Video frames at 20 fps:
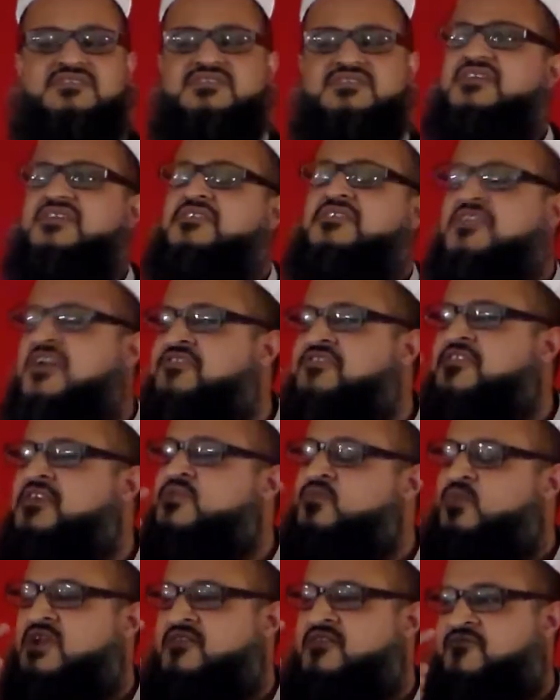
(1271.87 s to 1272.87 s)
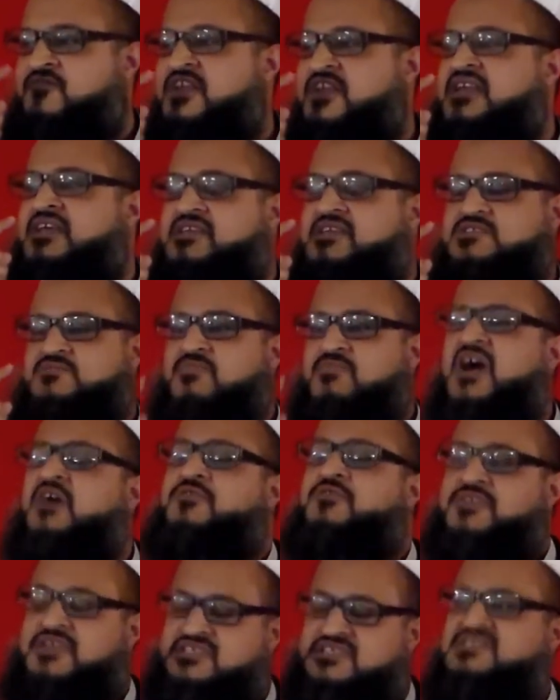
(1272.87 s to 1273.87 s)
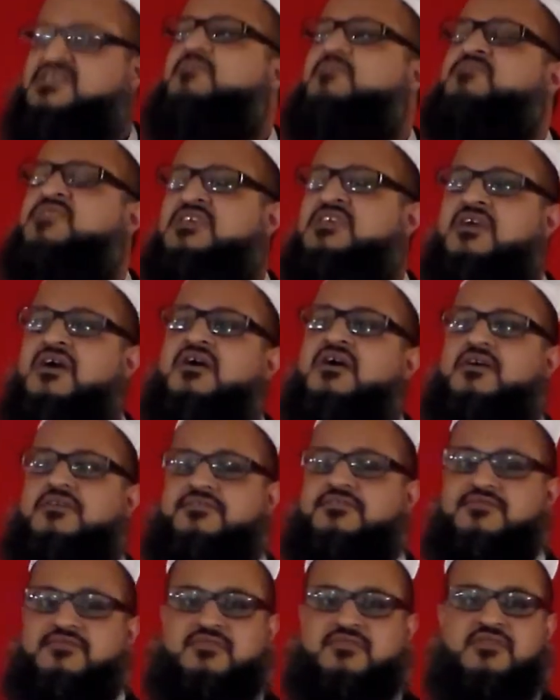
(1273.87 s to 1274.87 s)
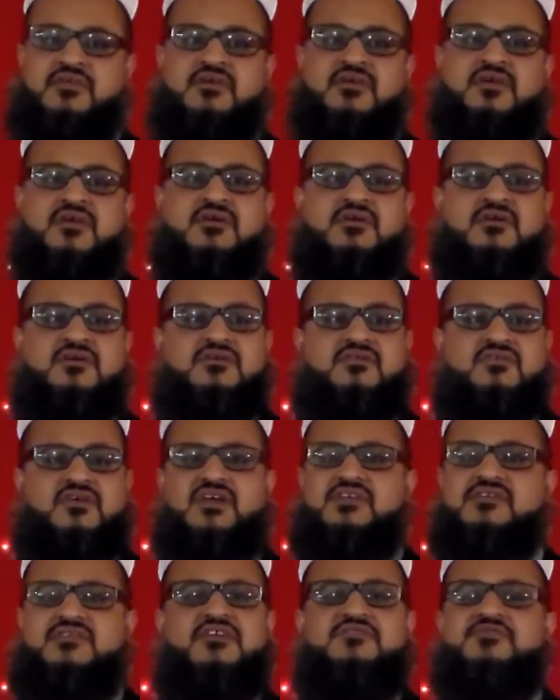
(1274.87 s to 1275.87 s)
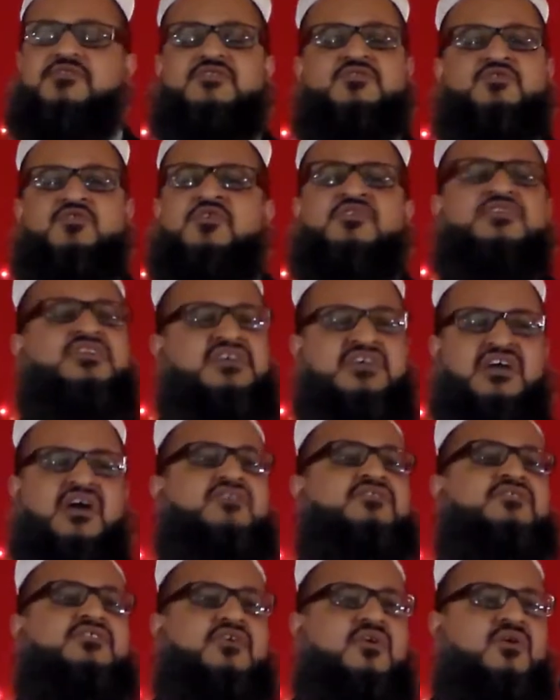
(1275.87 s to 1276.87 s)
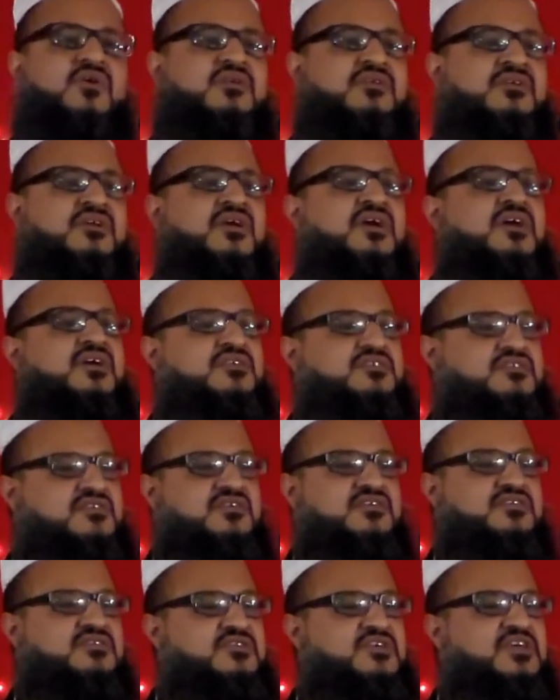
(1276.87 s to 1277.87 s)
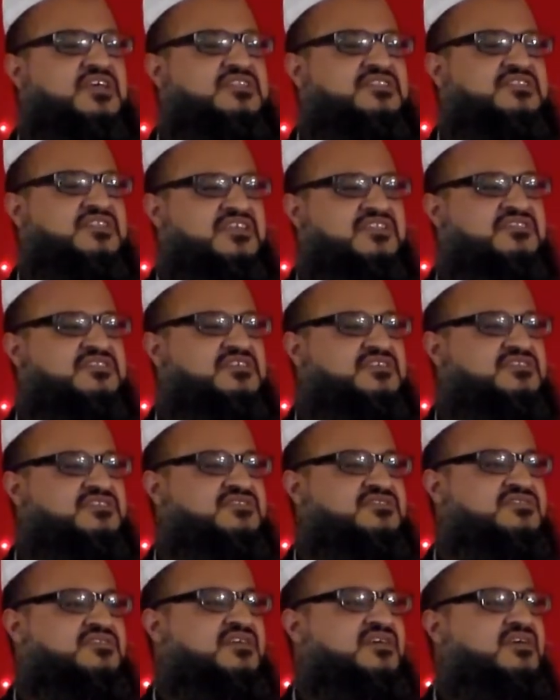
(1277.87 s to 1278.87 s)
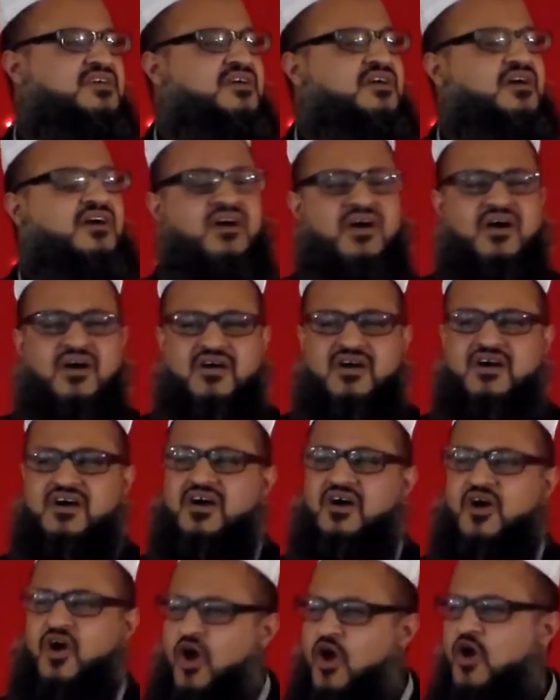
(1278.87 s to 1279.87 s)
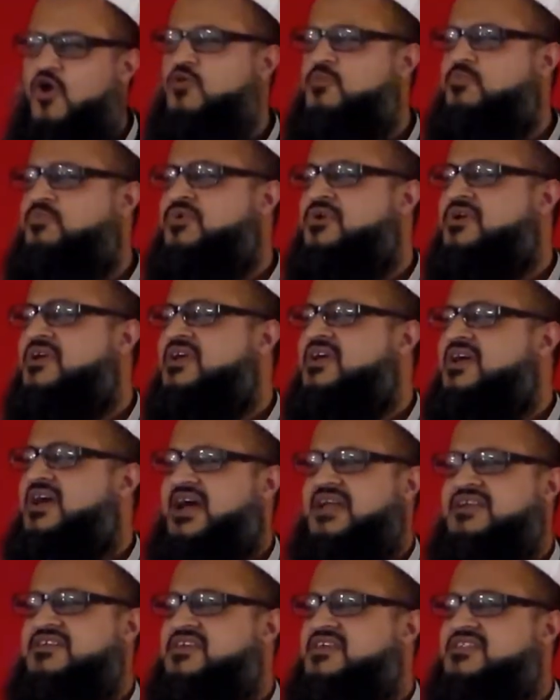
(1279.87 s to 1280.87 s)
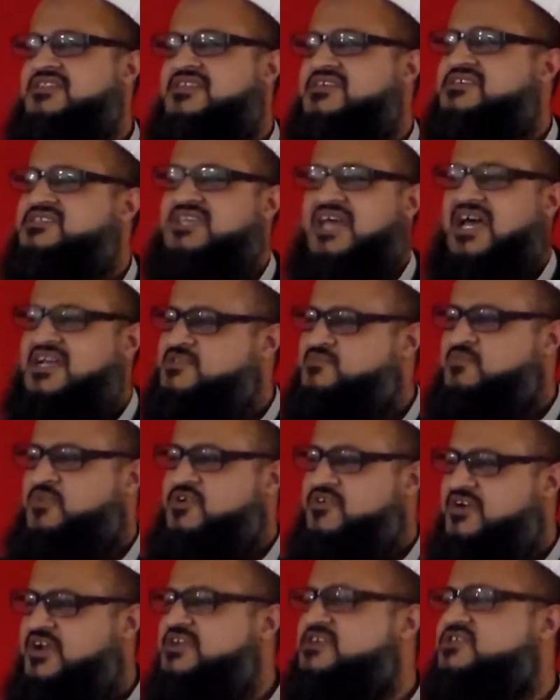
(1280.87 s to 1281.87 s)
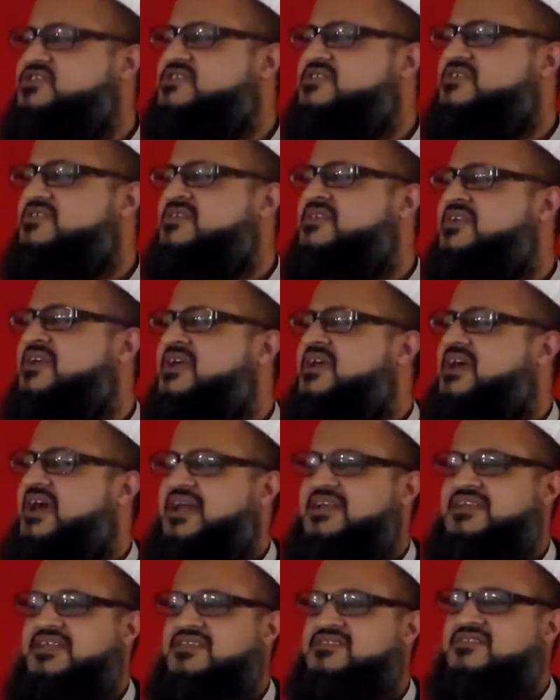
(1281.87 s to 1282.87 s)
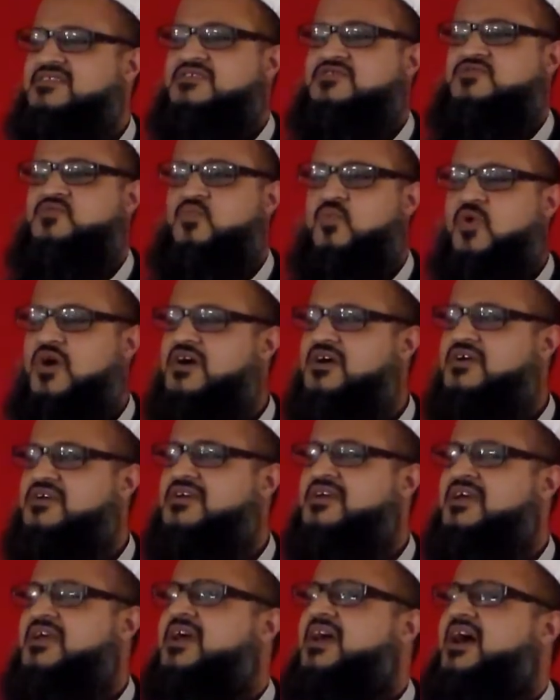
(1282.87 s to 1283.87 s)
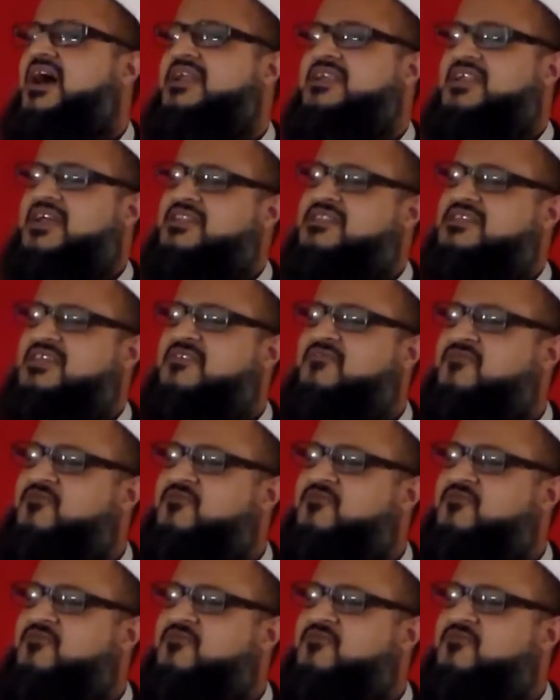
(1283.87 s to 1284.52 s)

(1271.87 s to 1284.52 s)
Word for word: said, nothing will fill his mouth except the earth. Right? Nothing. You're going to carry on in this hope and in this aspiration and in this work. And